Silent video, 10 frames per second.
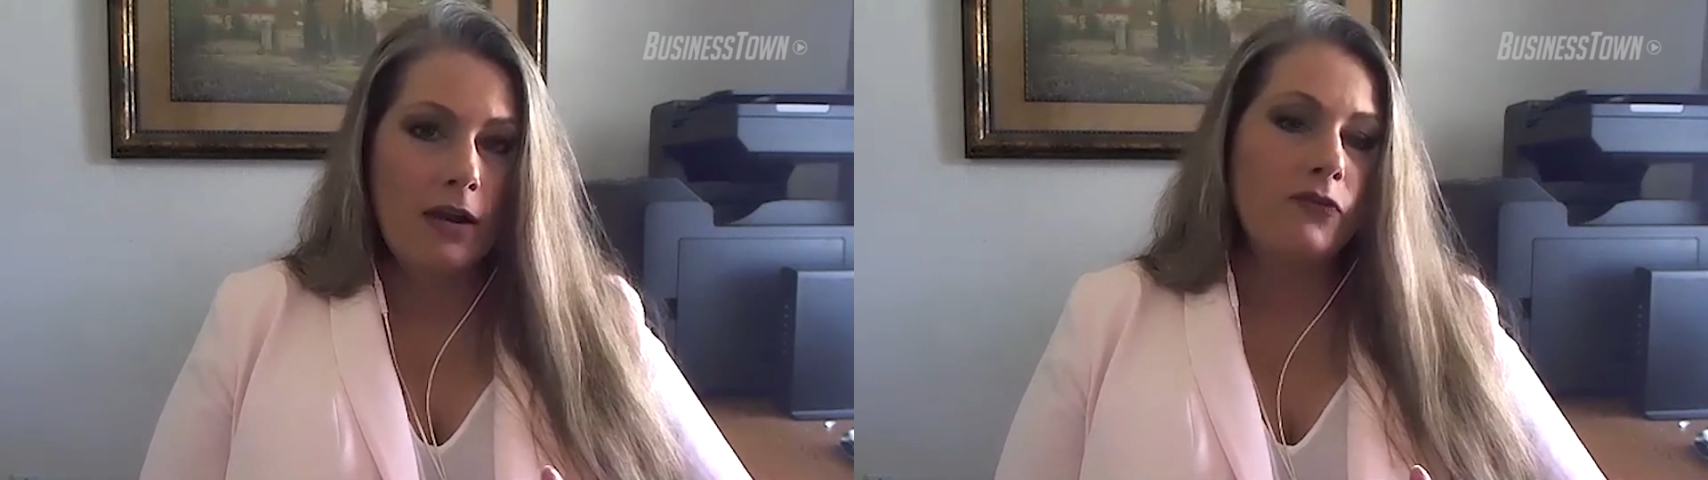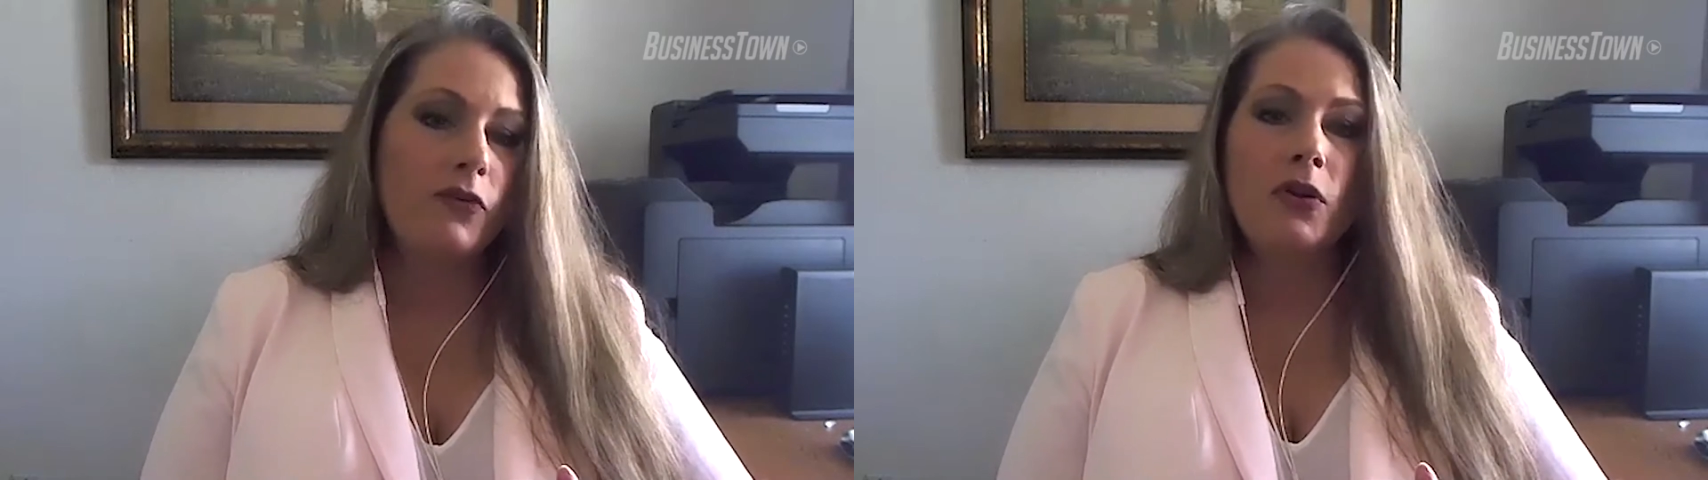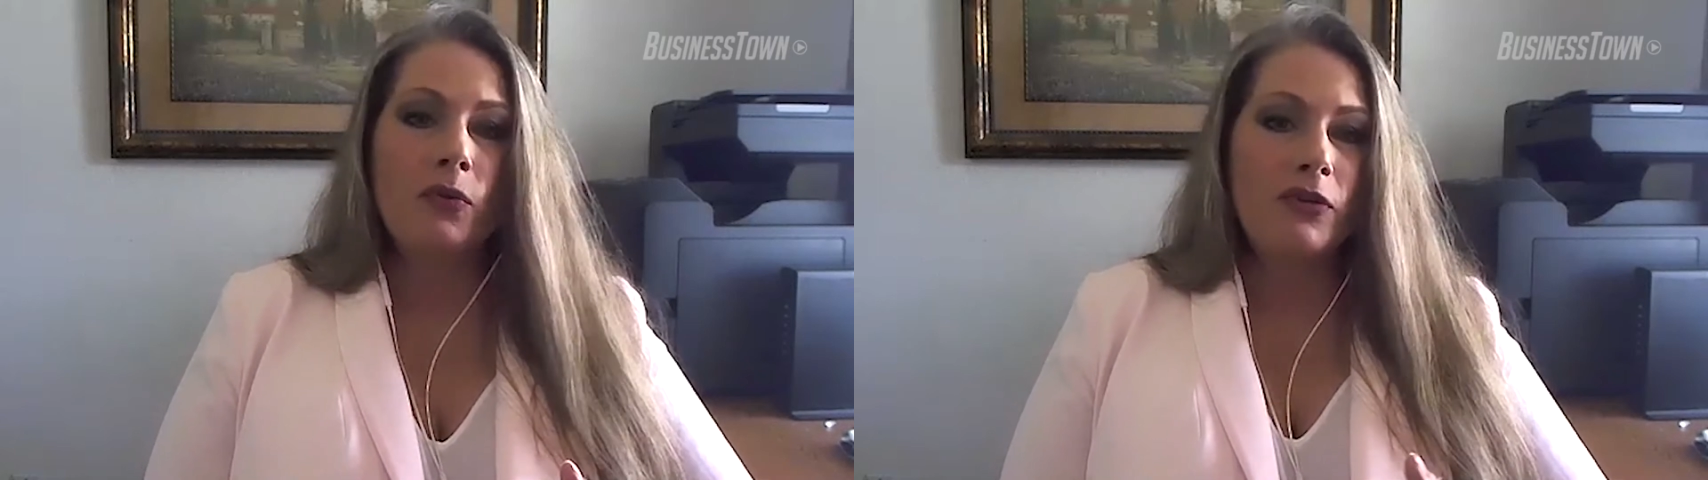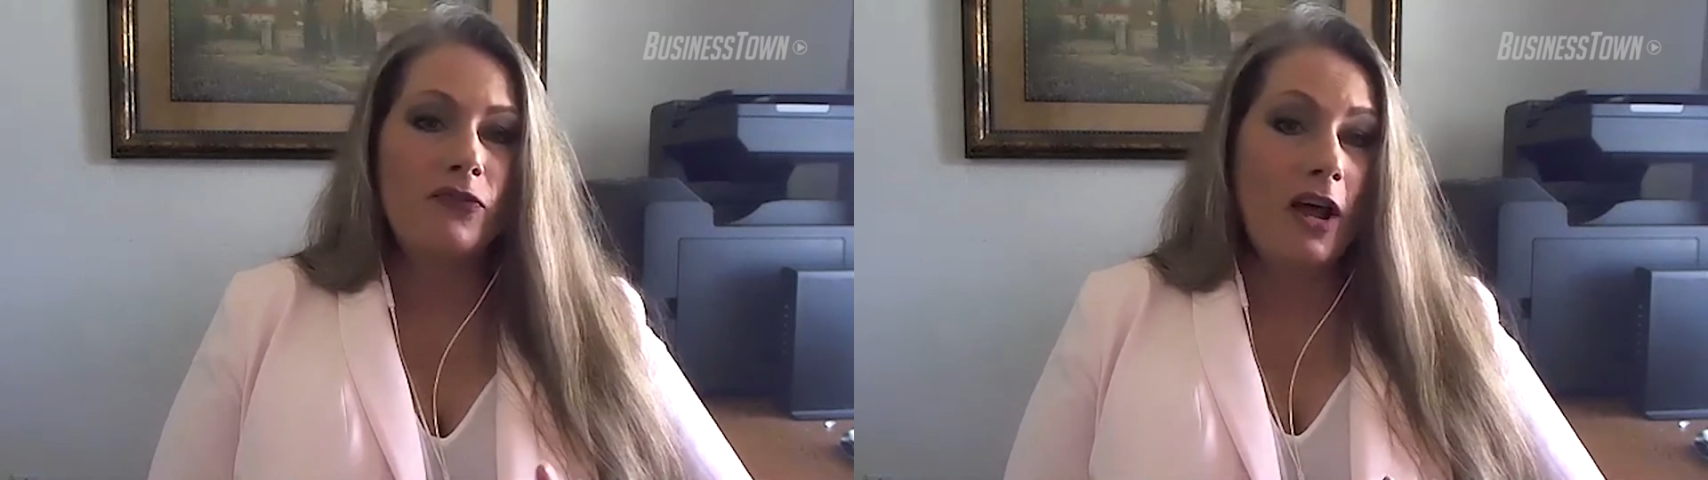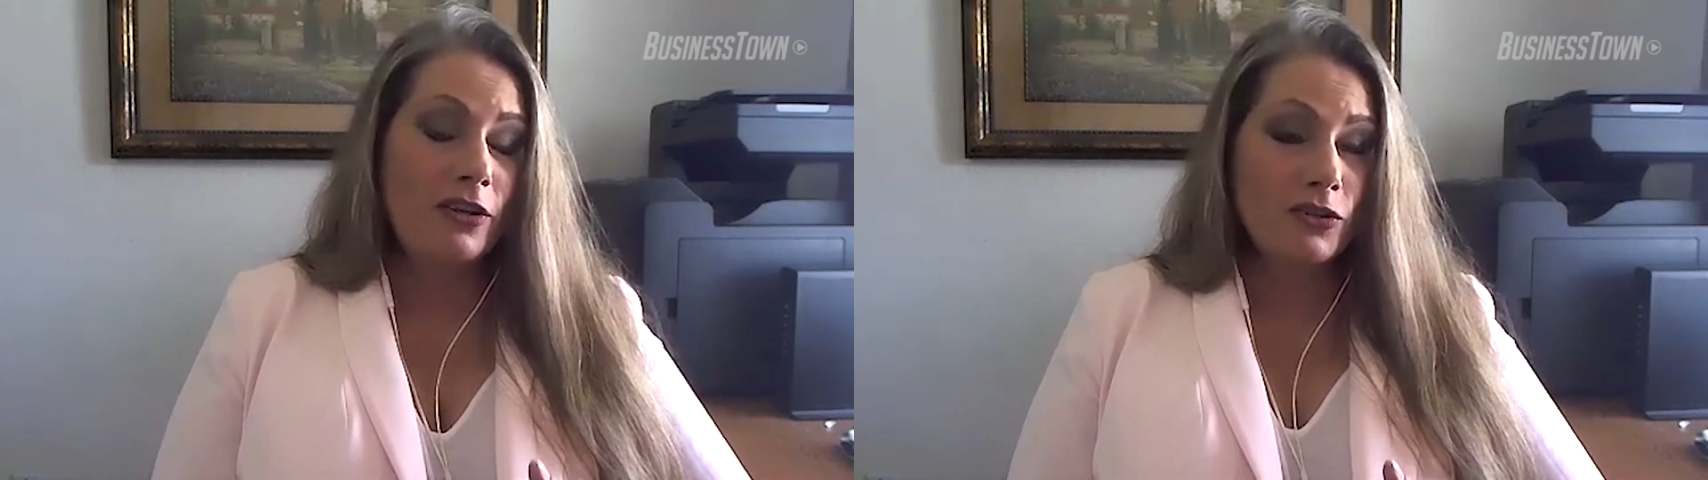and further
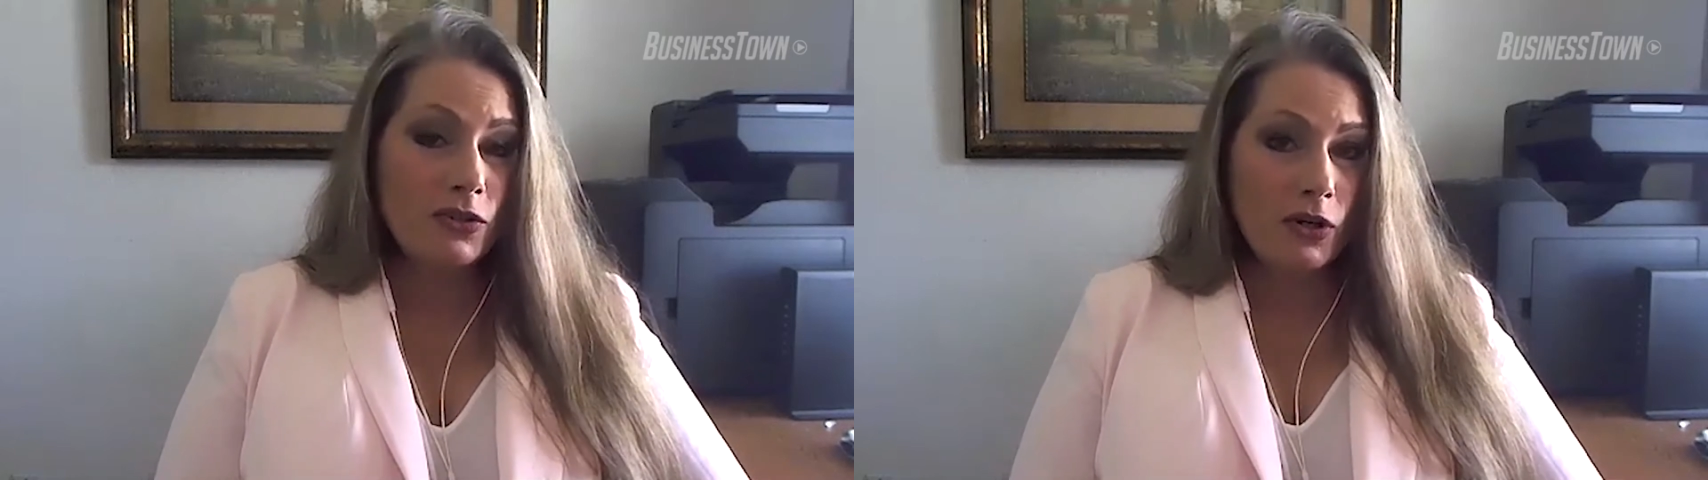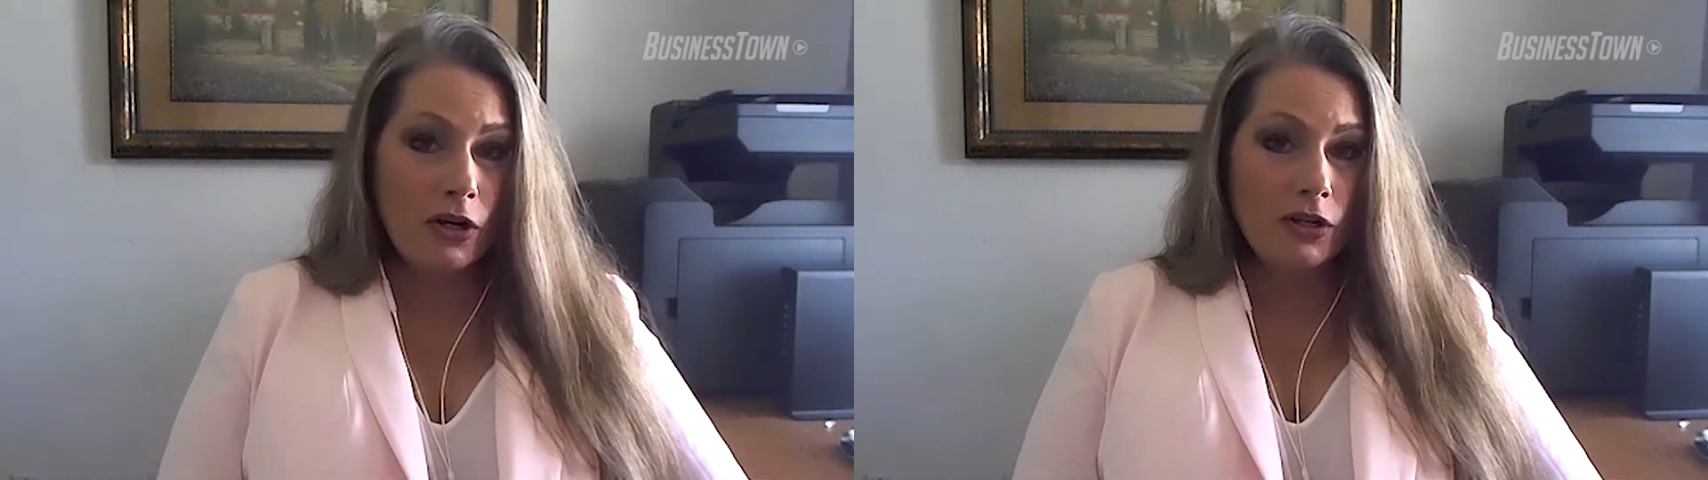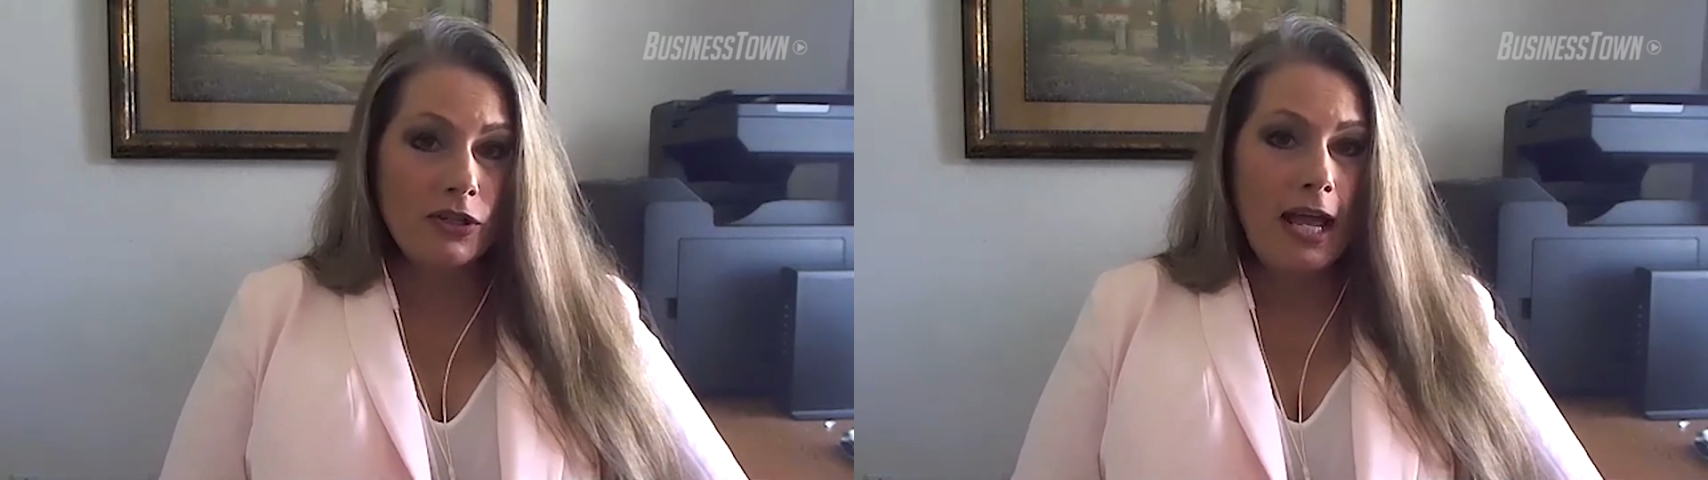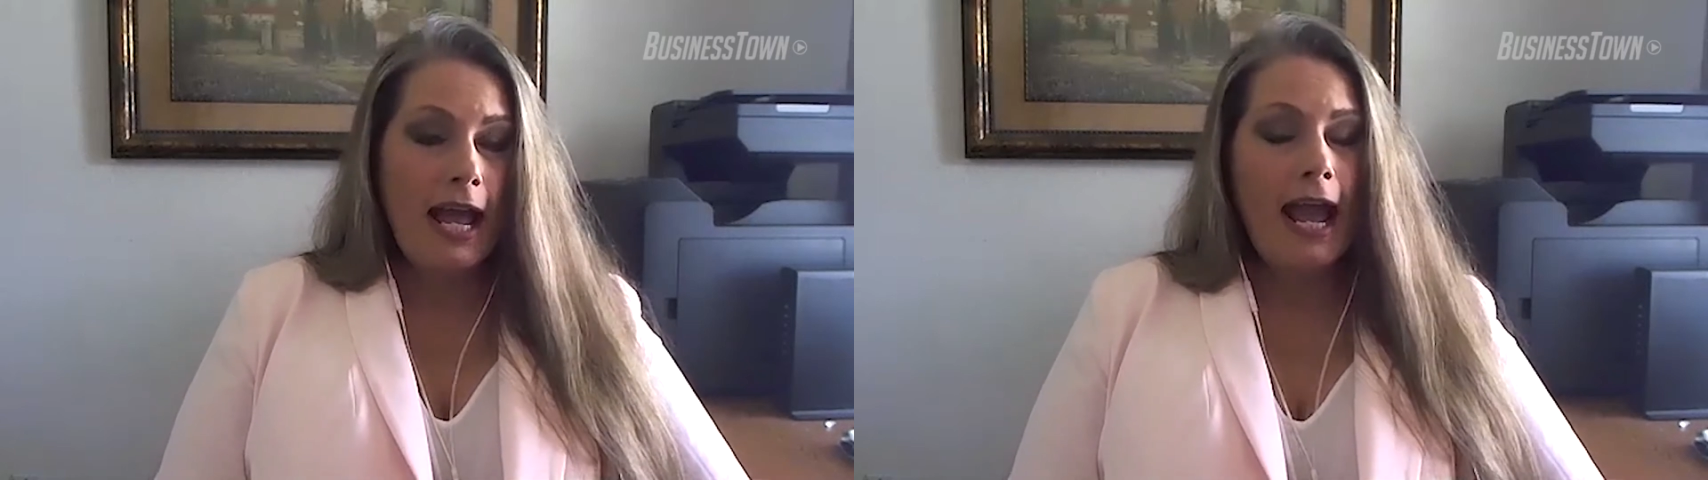refine your search,